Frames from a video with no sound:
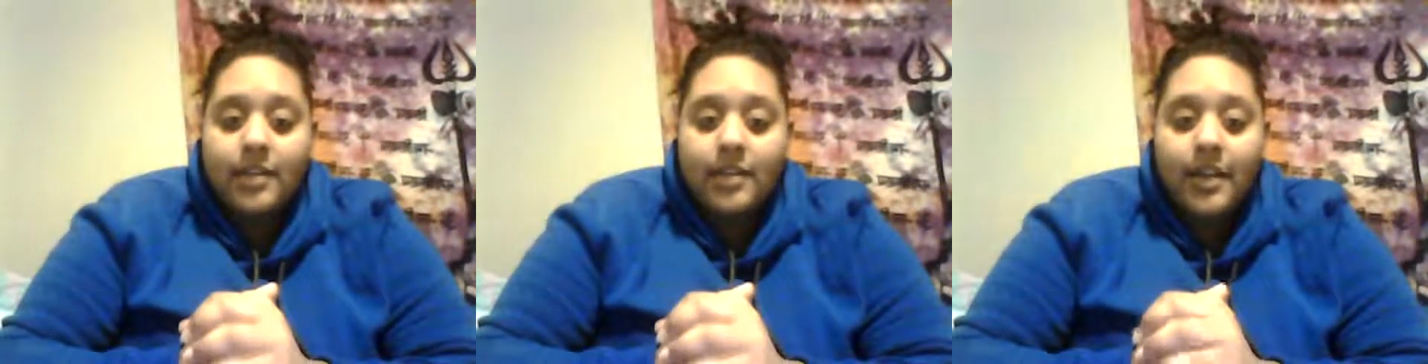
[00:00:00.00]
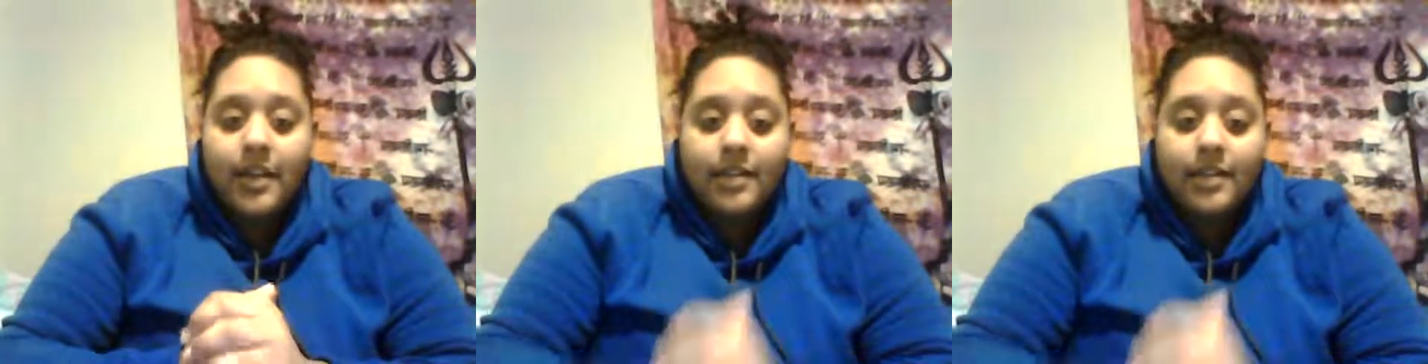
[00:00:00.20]

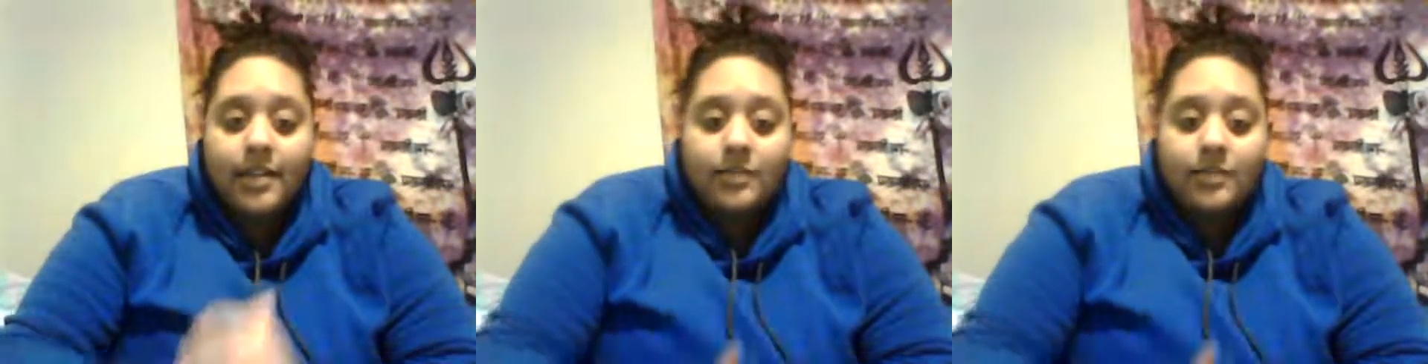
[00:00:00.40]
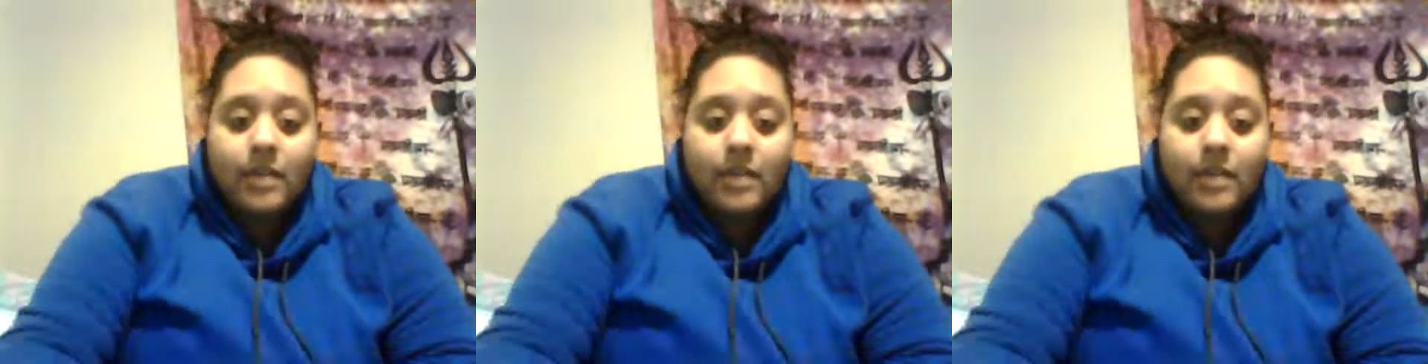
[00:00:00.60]

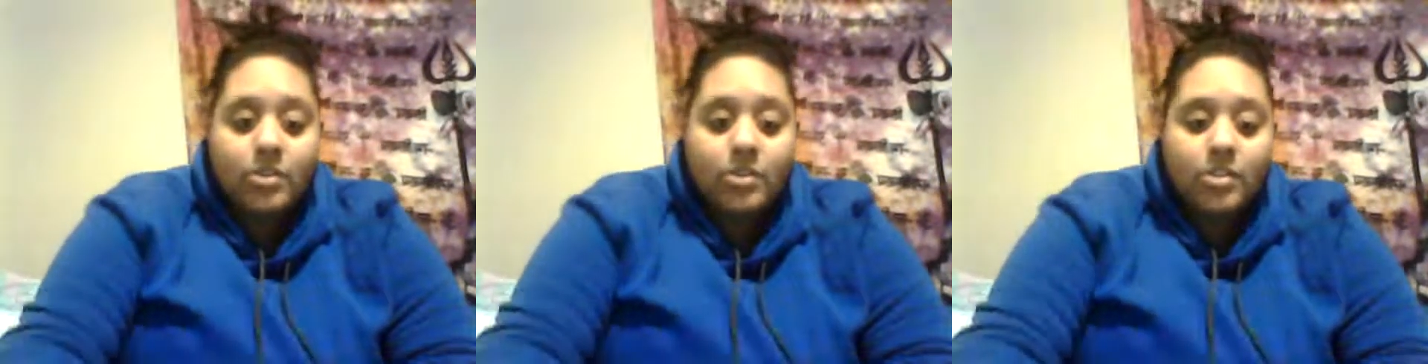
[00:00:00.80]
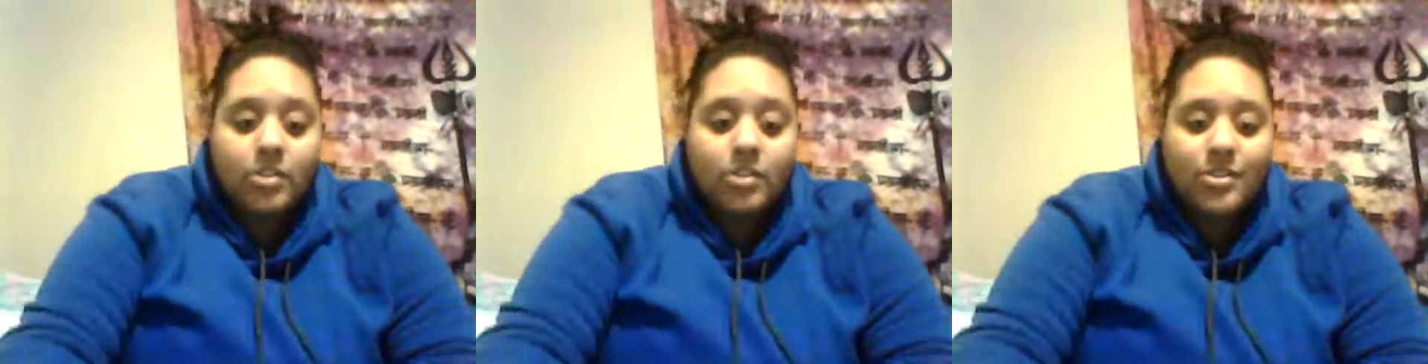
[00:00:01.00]
and I'll
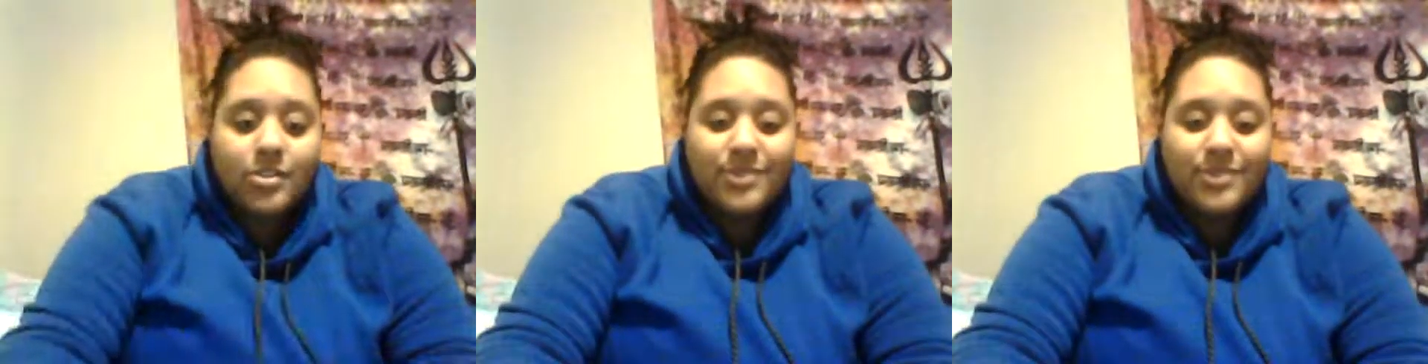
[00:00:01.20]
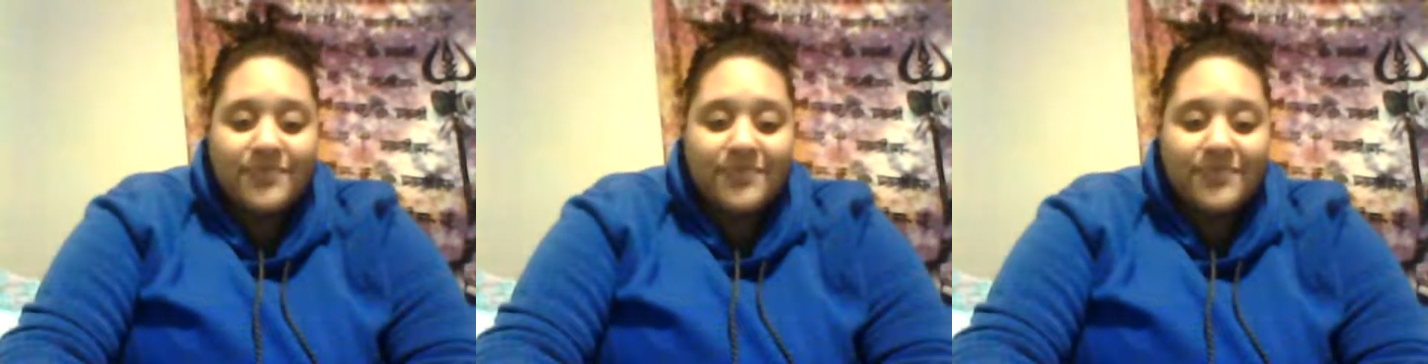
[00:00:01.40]
talk to you
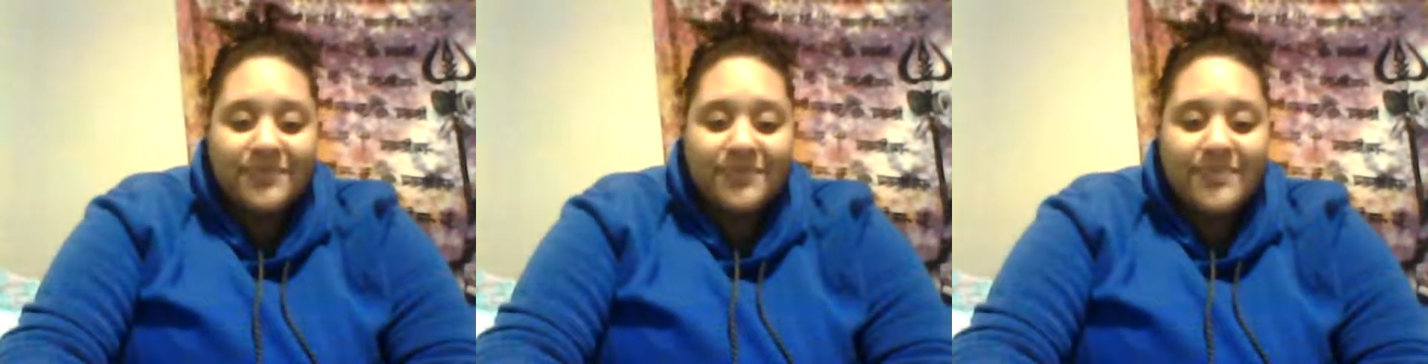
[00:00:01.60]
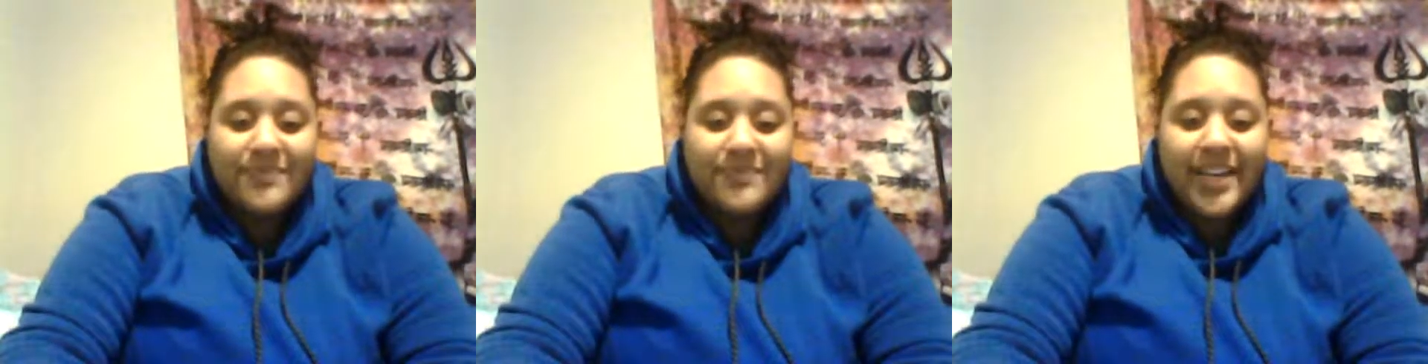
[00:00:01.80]
soon.
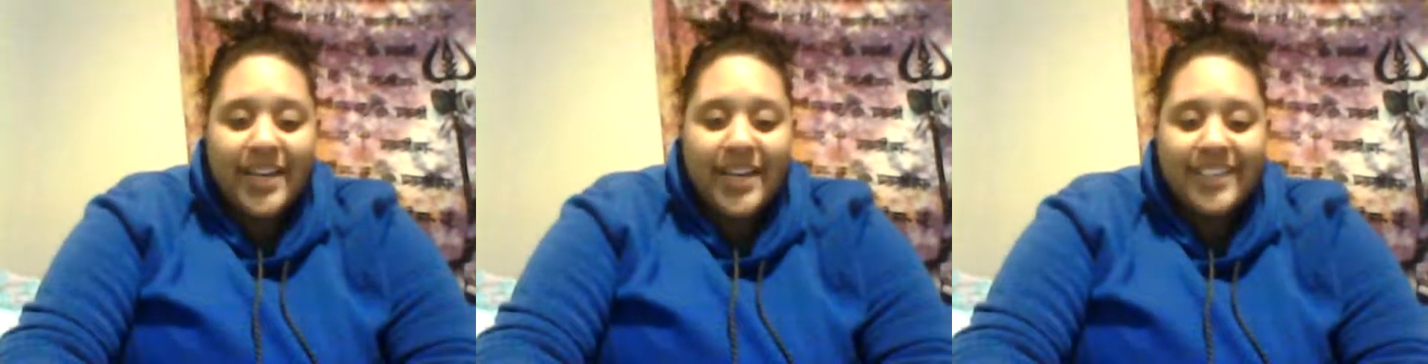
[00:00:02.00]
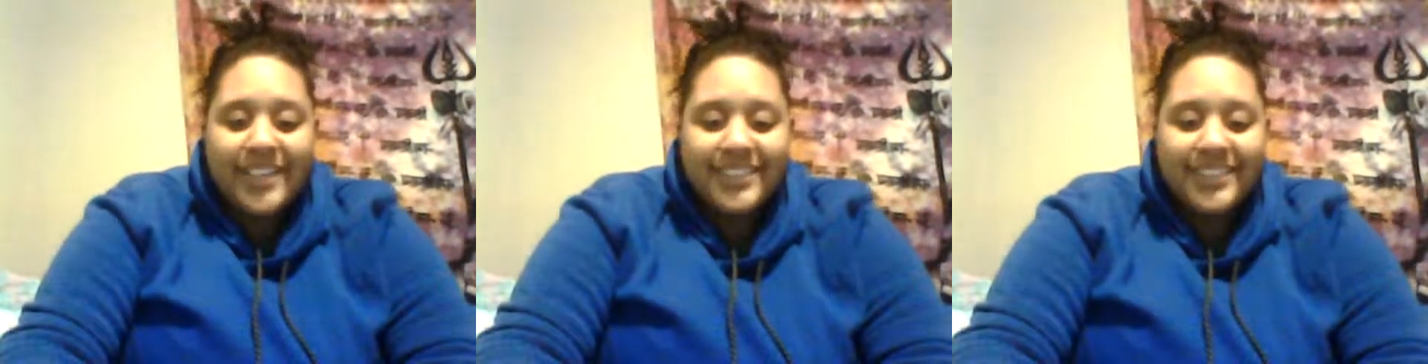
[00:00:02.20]
Bye.